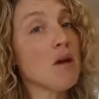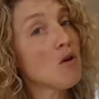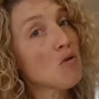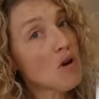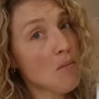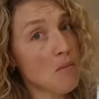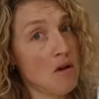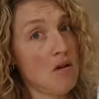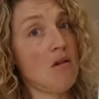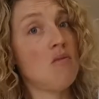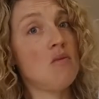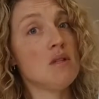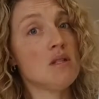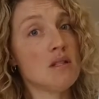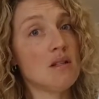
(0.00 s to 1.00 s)
my grandma
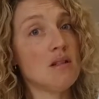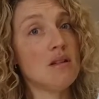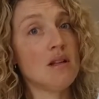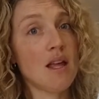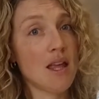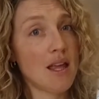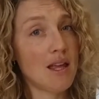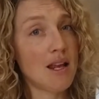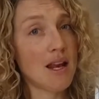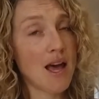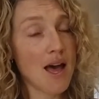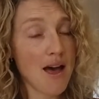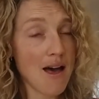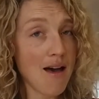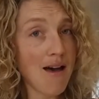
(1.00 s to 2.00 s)
always did, and
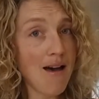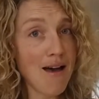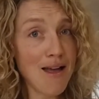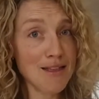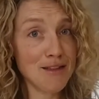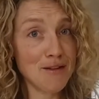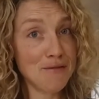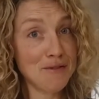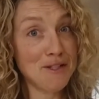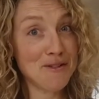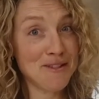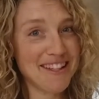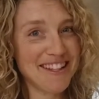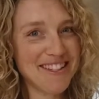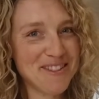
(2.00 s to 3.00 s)
I love to
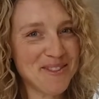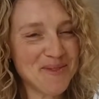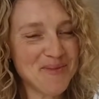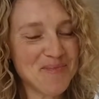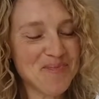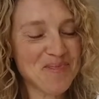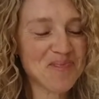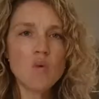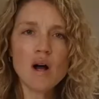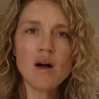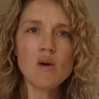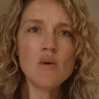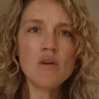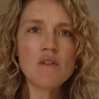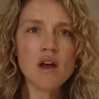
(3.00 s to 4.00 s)
do that too.
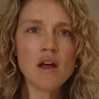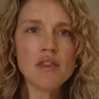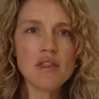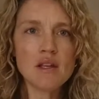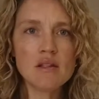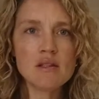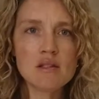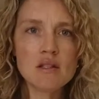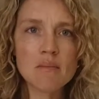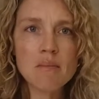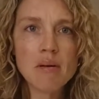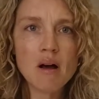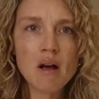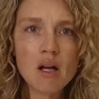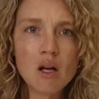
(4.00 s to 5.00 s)
While we've got the
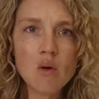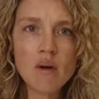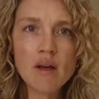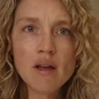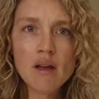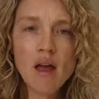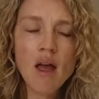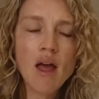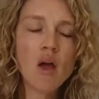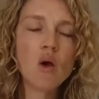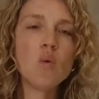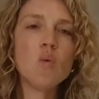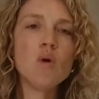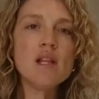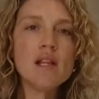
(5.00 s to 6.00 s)
Instant Pot going,
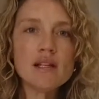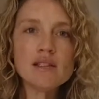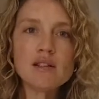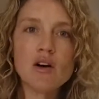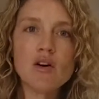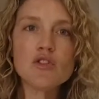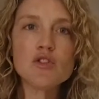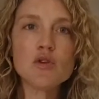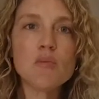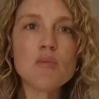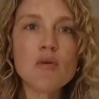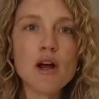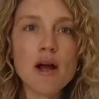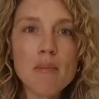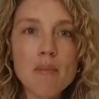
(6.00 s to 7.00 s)
we like to also
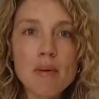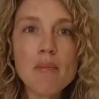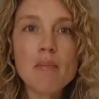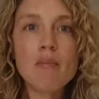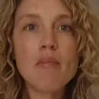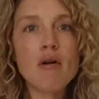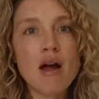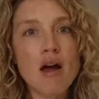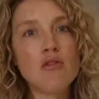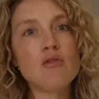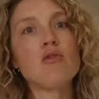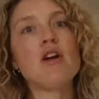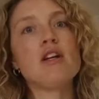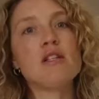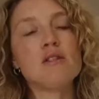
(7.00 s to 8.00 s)
prep
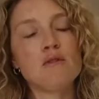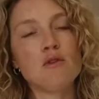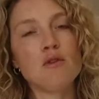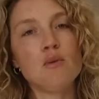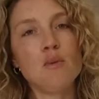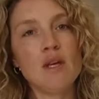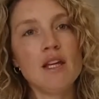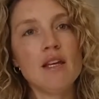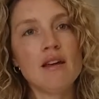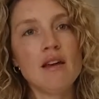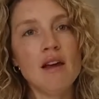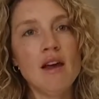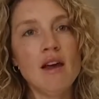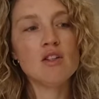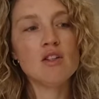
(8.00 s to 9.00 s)
brown rice for the week.
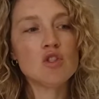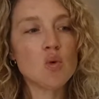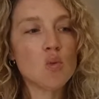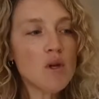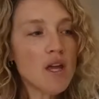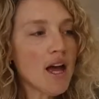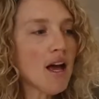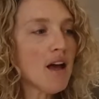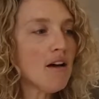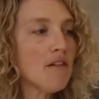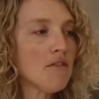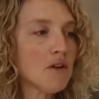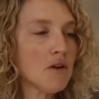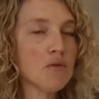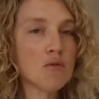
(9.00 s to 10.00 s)
So we
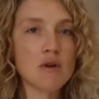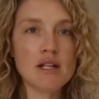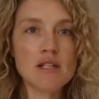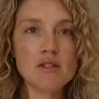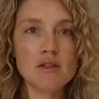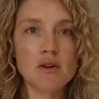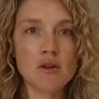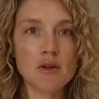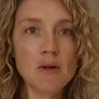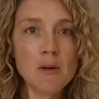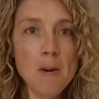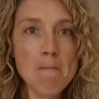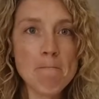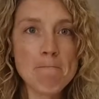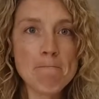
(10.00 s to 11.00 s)
have a rice
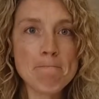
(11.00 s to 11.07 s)
cooker,